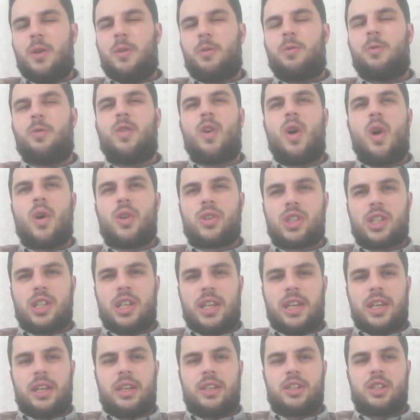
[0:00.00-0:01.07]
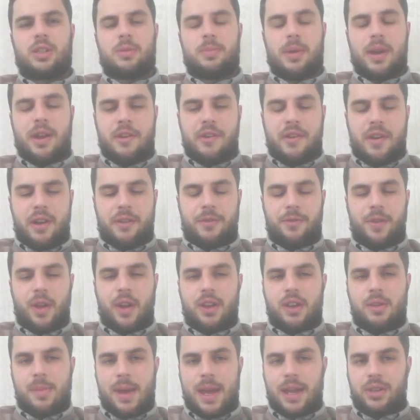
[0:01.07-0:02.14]
vastly superior
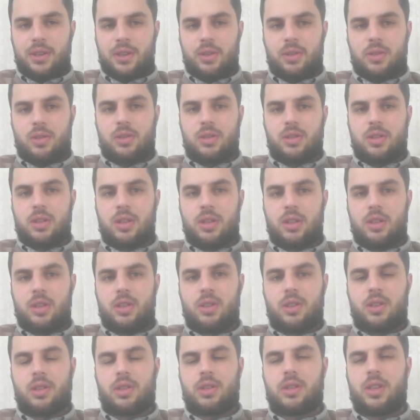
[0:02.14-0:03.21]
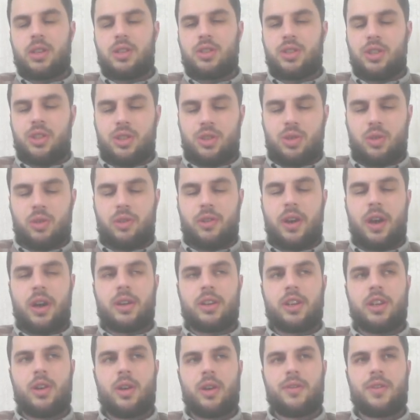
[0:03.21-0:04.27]
fundamentals than Chisora.
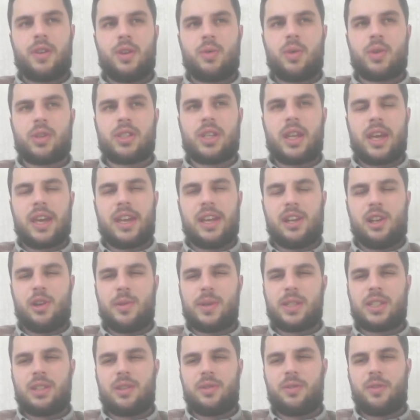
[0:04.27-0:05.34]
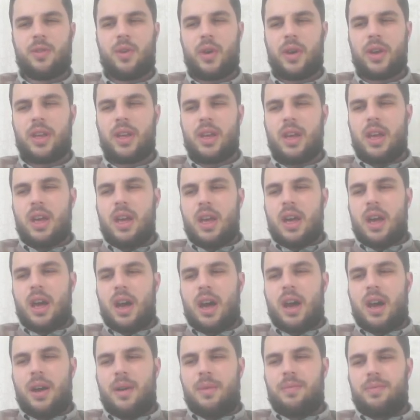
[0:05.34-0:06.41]
You know, if you watch that Ian Lewison fight,
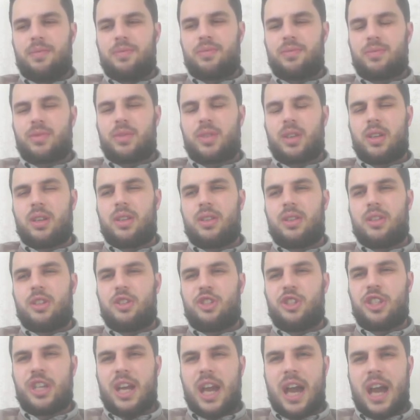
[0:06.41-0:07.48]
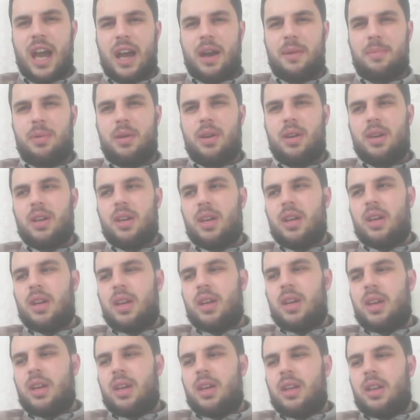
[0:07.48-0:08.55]
the jab,
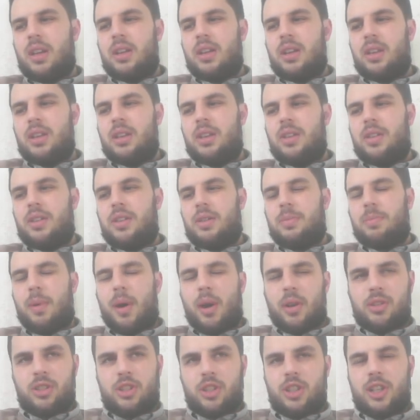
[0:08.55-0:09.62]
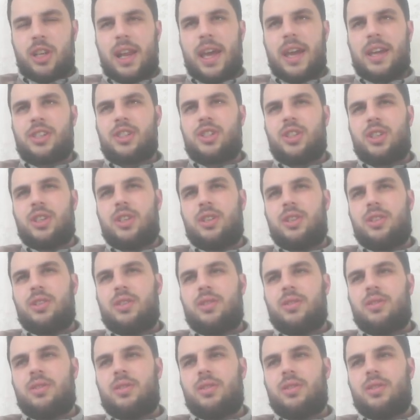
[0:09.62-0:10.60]
the punch selection,